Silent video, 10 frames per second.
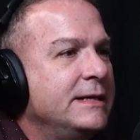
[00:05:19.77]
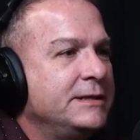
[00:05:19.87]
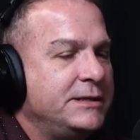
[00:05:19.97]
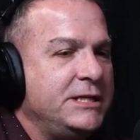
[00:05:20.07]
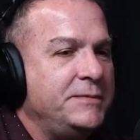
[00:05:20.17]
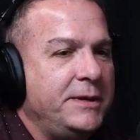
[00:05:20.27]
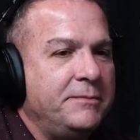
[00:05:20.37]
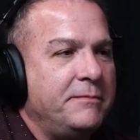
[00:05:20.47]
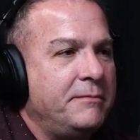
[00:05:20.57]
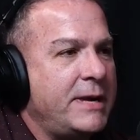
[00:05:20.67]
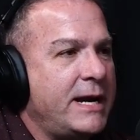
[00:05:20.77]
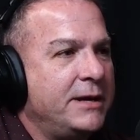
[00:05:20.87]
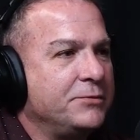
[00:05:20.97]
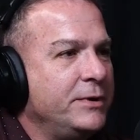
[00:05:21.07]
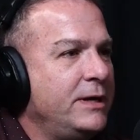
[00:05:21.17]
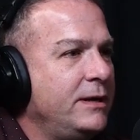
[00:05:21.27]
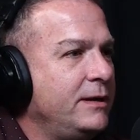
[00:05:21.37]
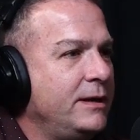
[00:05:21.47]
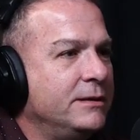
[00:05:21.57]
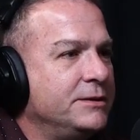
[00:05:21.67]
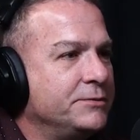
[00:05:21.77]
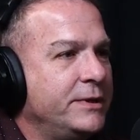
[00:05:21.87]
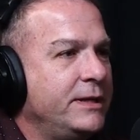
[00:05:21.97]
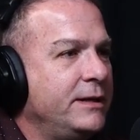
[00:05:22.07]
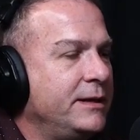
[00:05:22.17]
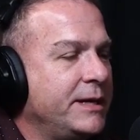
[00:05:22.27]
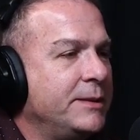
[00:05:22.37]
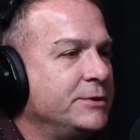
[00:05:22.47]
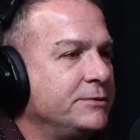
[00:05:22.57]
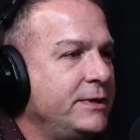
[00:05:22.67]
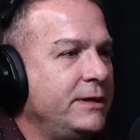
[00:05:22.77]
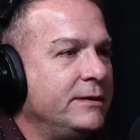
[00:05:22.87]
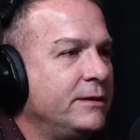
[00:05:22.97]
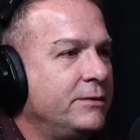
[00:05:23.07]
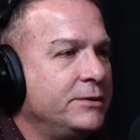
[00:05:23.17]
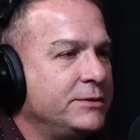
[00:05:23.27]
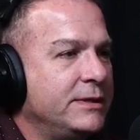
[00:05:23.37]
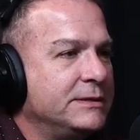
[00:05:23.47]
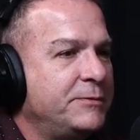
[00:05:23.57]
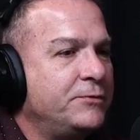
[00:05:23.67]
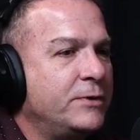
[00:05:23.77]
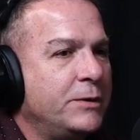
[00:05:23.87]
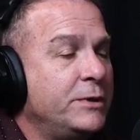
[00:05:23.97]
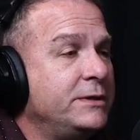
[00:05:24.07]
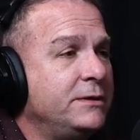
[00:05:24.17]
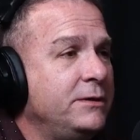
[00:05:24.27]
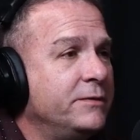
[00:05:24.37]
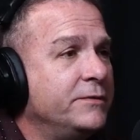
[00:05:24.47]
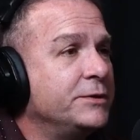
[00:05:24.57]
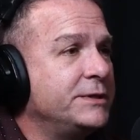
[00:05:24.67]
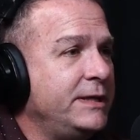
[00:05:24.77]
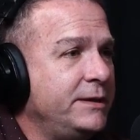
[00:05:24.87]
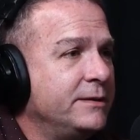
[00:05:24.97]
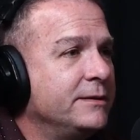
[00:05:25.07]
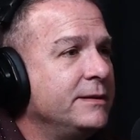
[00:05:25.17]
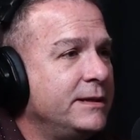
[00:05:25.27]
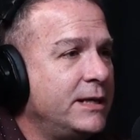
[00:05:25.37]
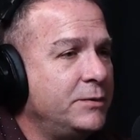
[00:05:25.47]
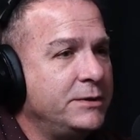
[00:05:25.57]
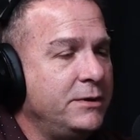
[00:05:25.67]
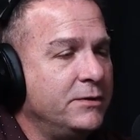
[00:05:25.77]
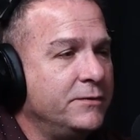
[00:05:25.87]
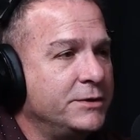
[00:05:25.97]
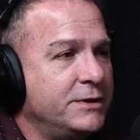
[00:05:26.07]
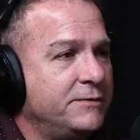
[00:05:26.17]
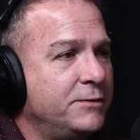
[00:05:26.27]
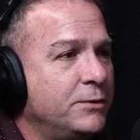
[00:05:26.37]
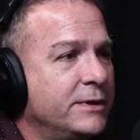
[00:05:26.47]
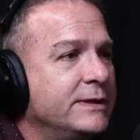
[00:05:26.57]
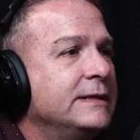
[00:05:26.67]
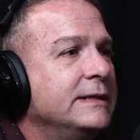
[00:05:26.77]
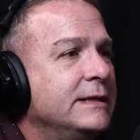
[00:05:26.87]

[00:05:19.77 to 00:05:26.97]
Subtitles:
to teach me math, reading, English reading, chemistry, and all those things before I went to university. And then I went to the University of Florida.